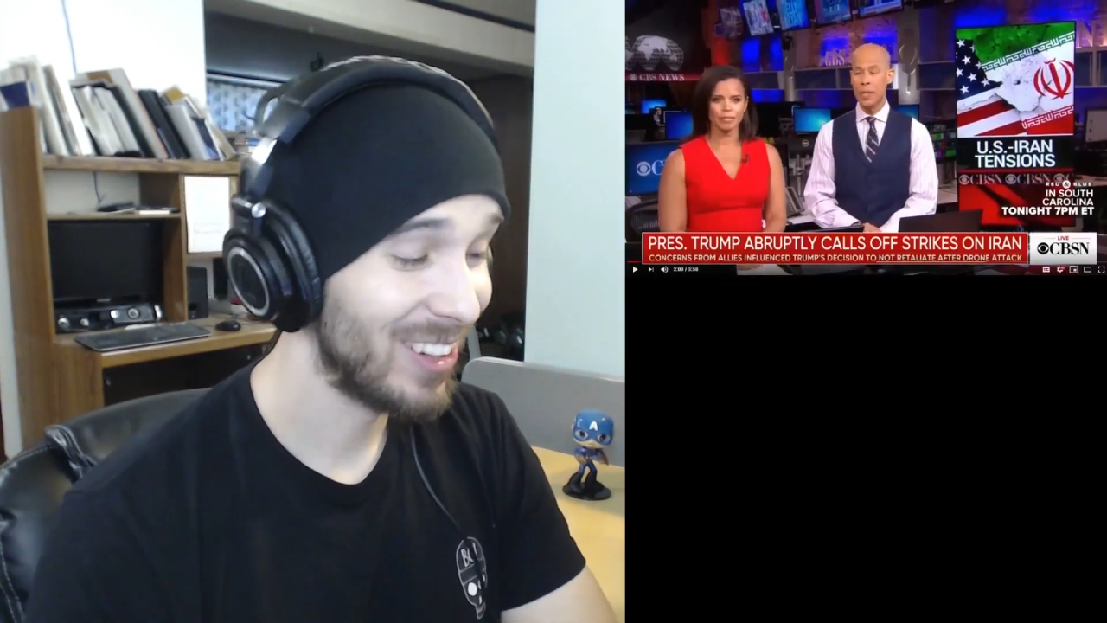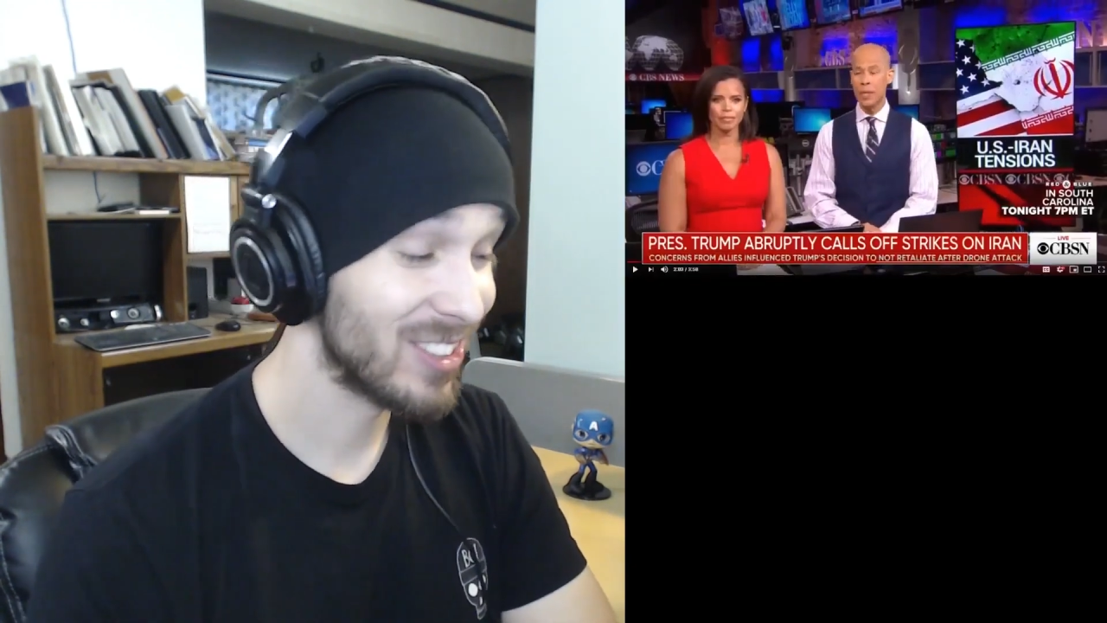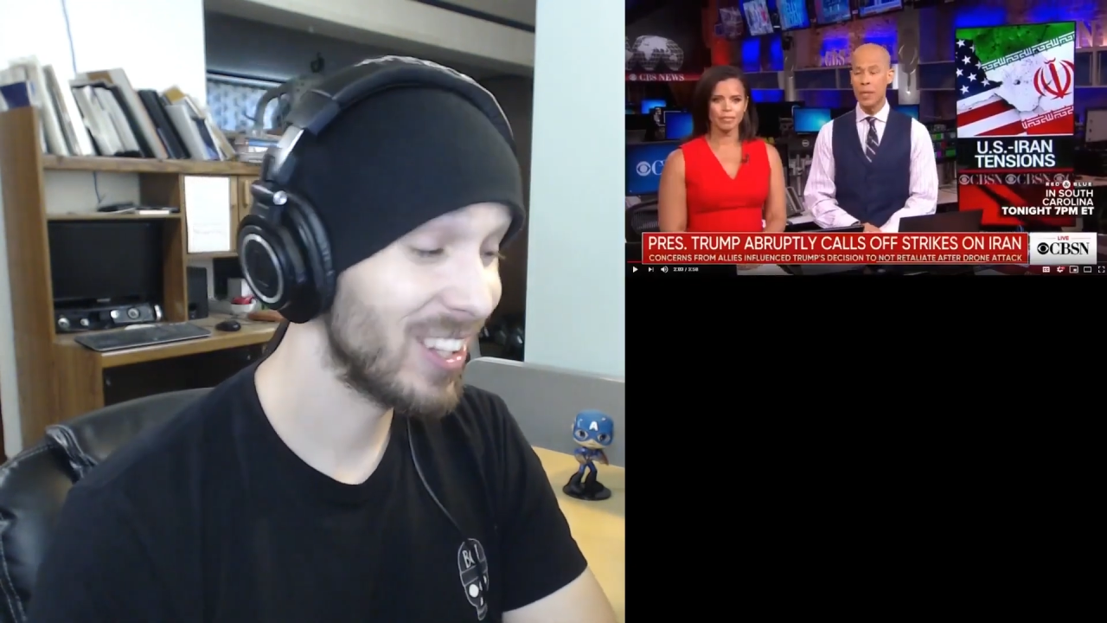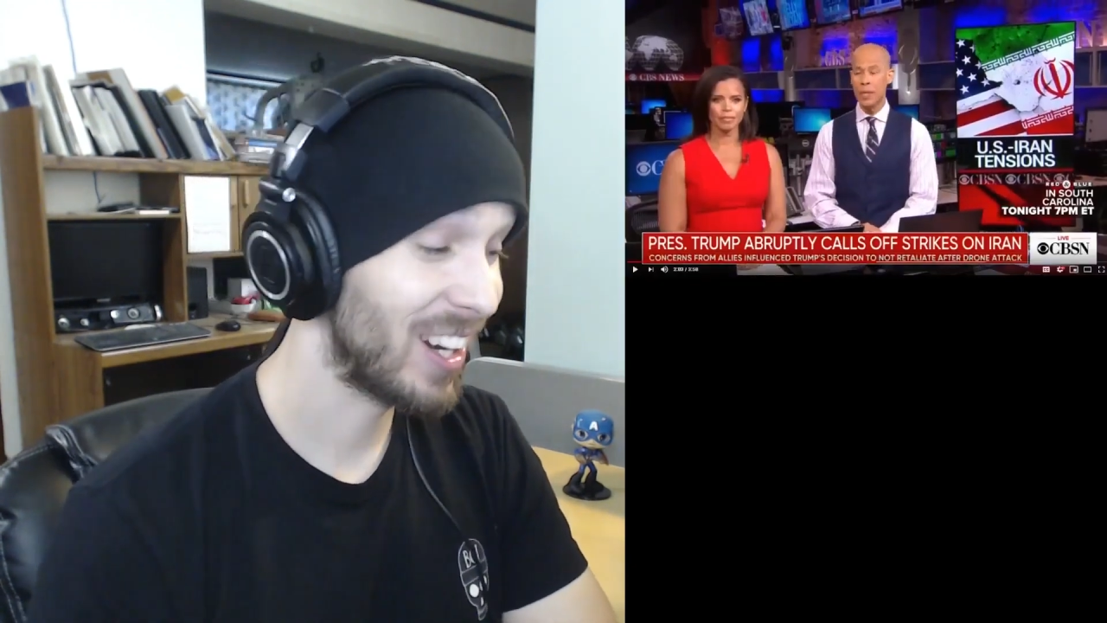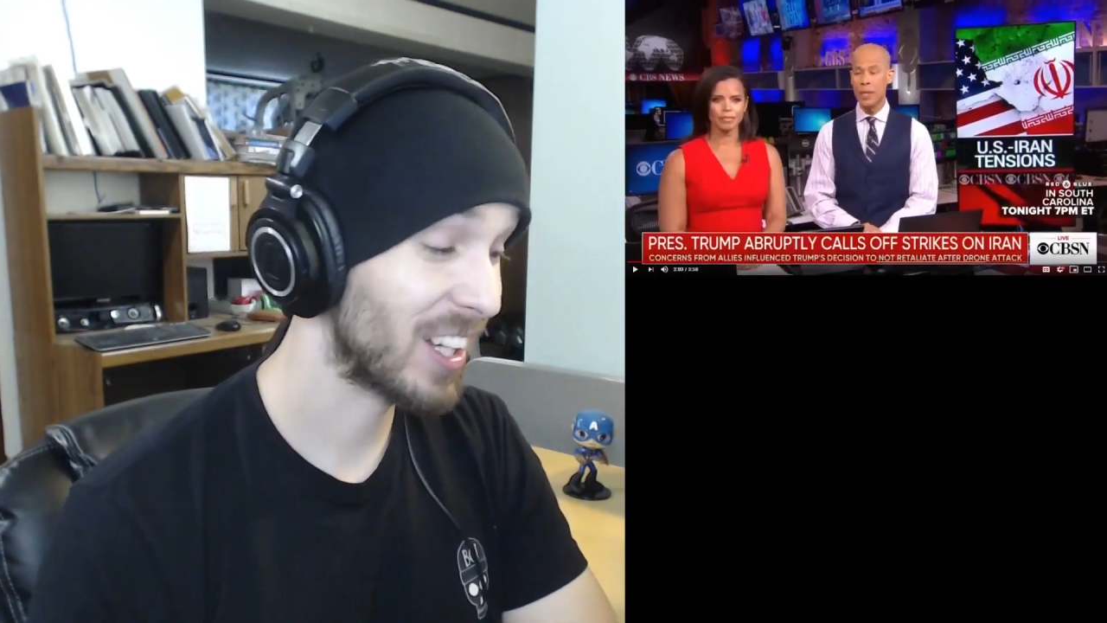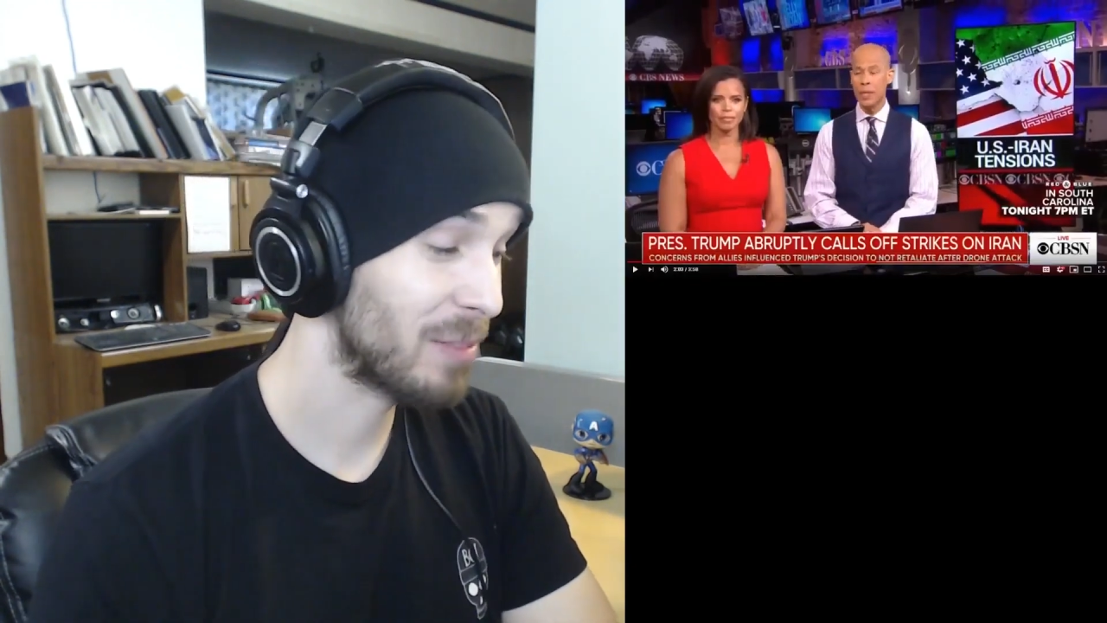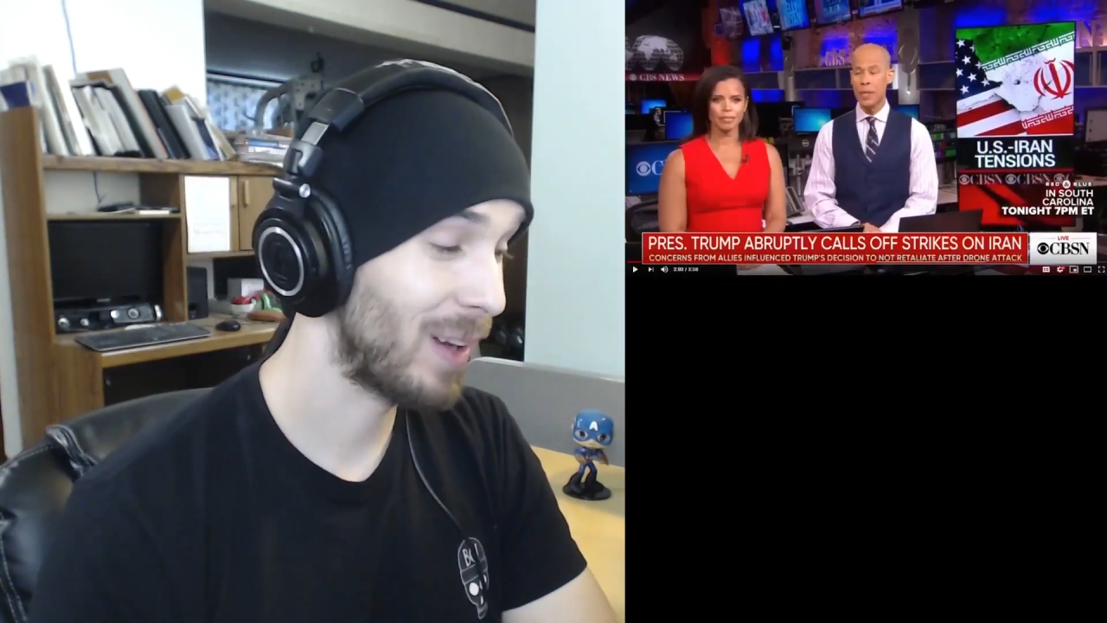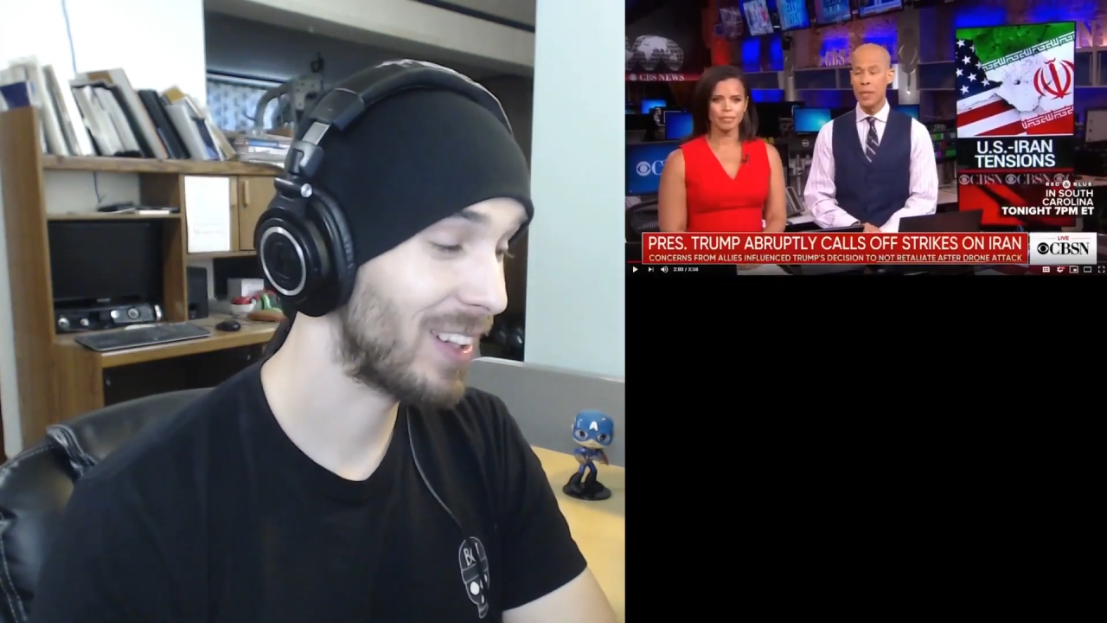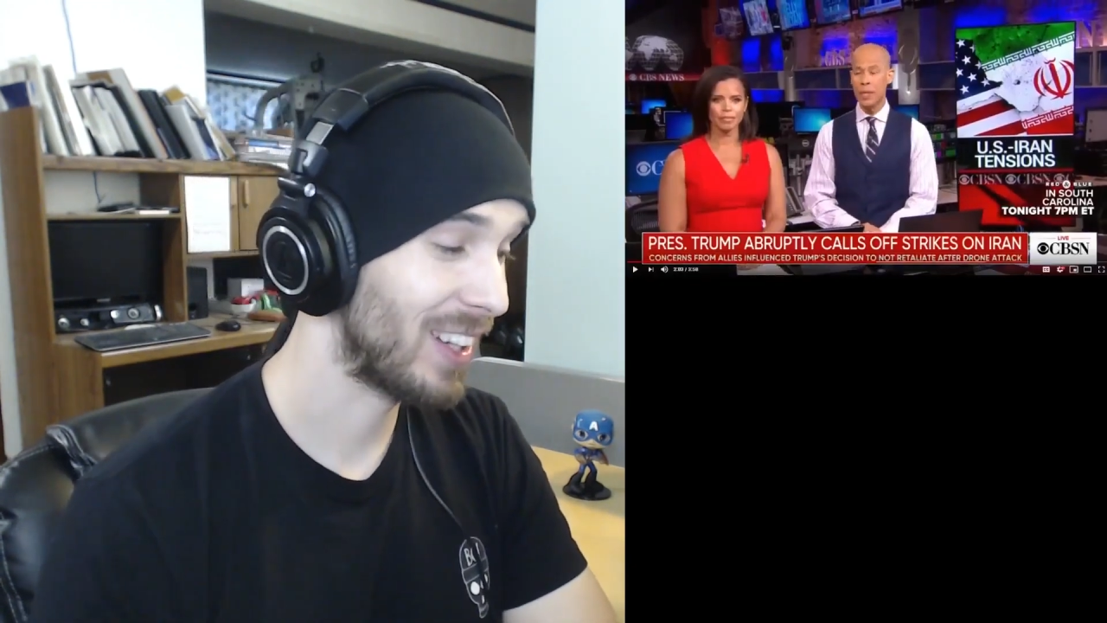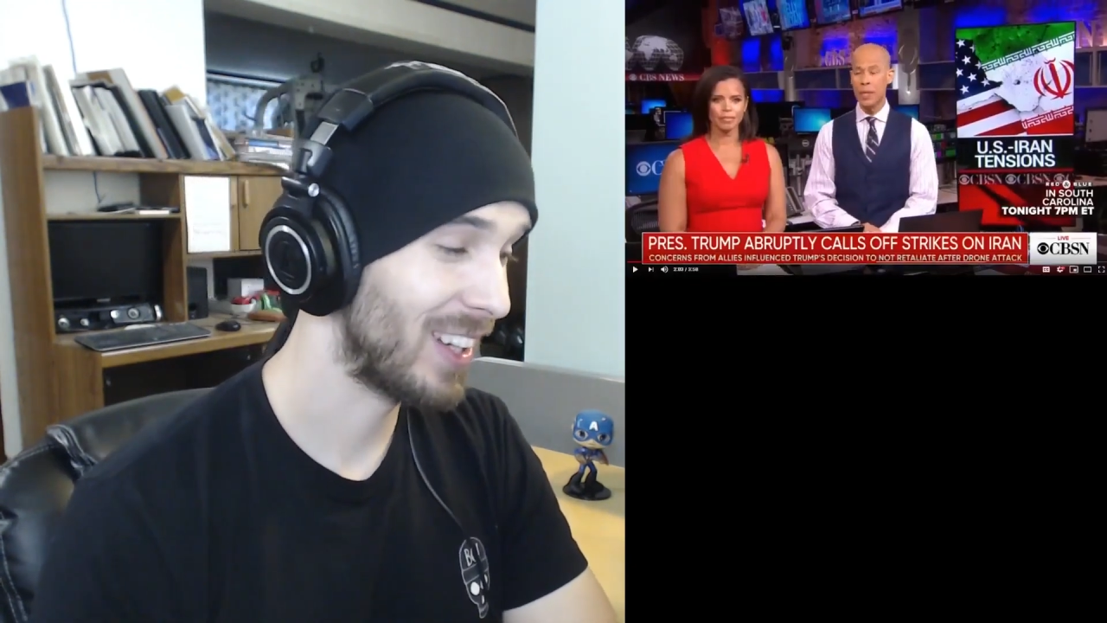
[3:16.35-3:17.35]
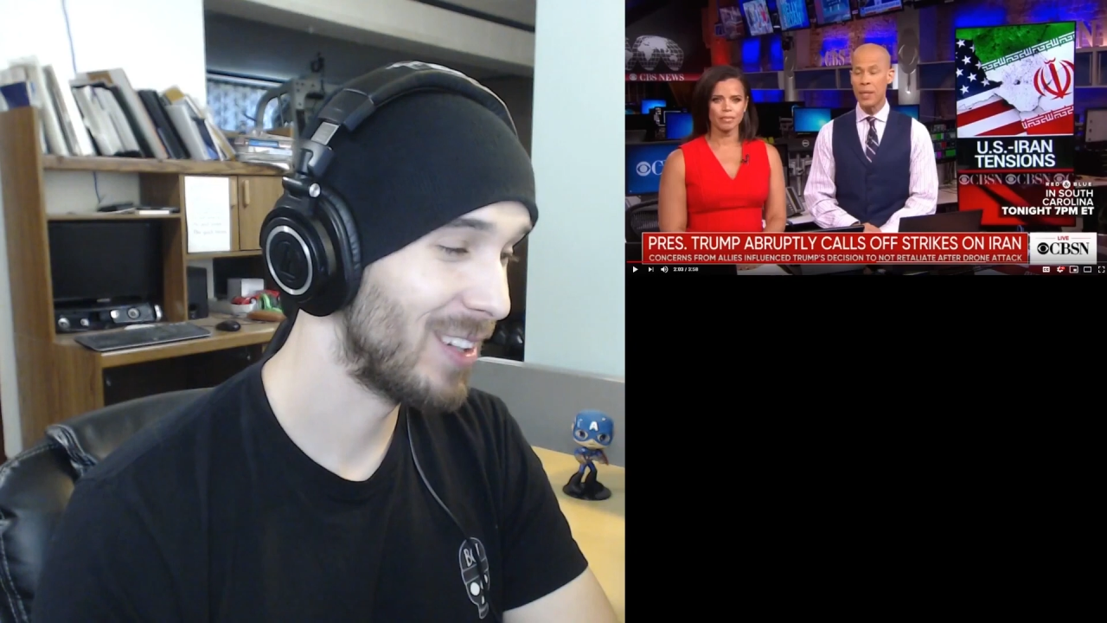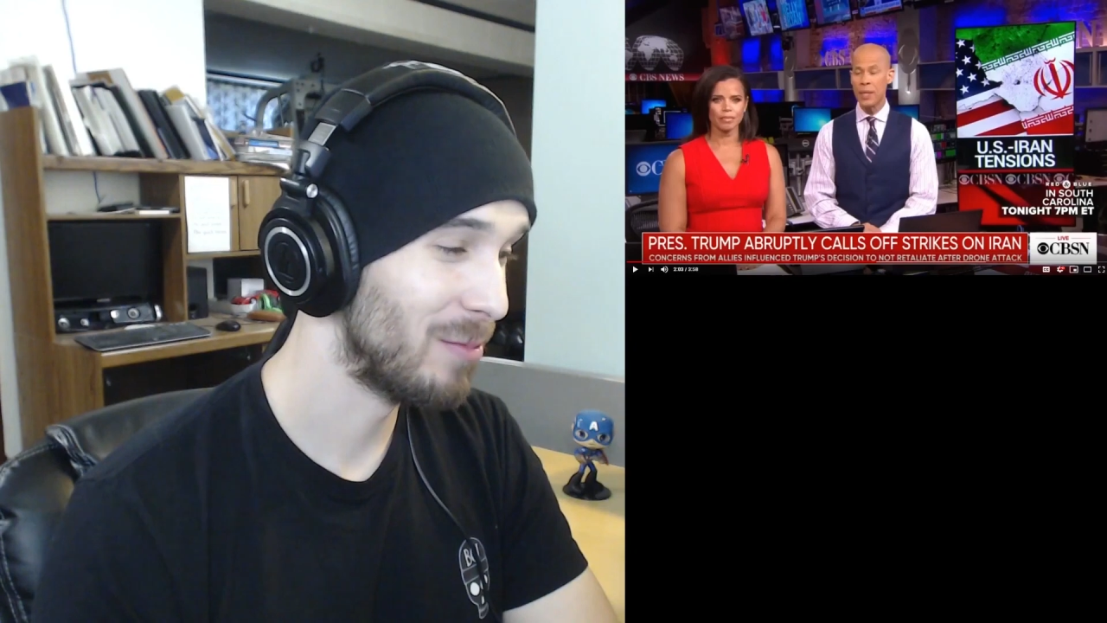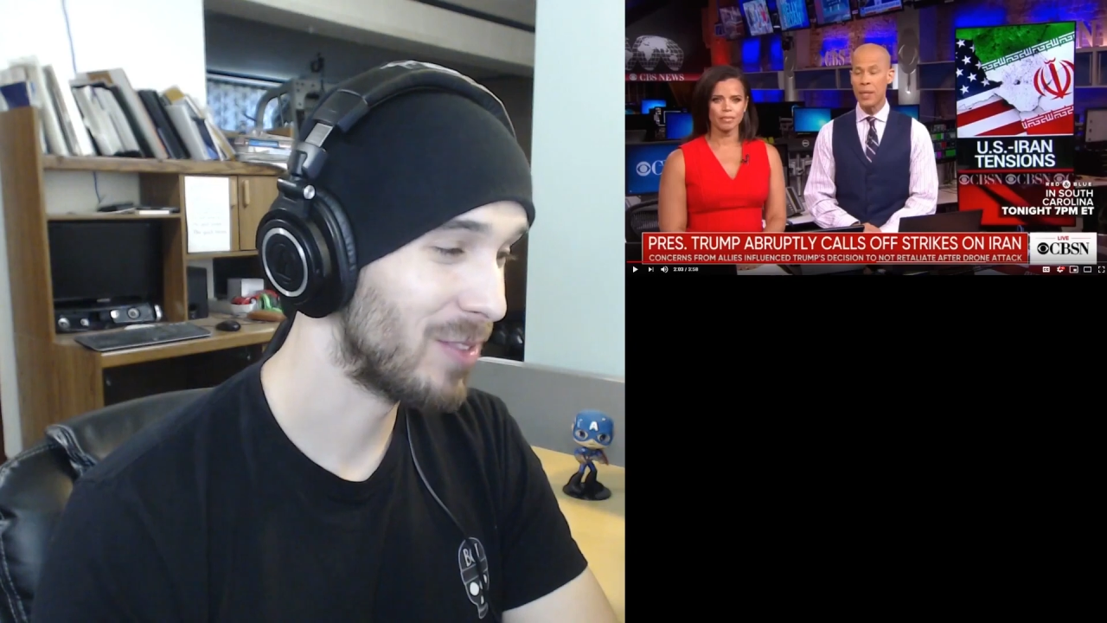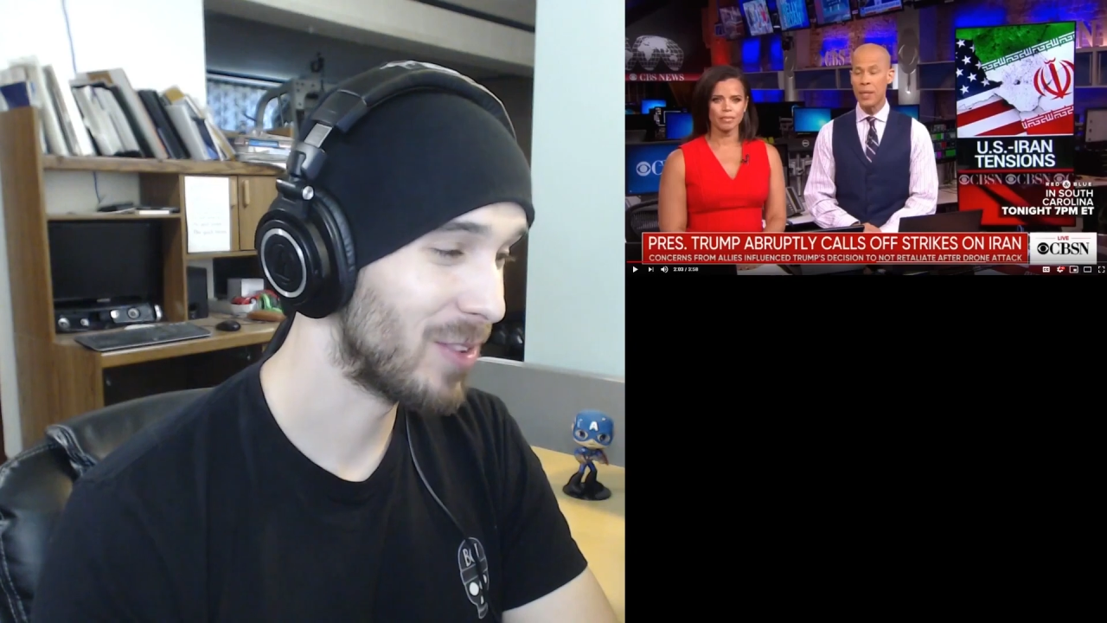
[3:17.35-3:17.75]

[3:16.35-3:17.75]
was not expecting him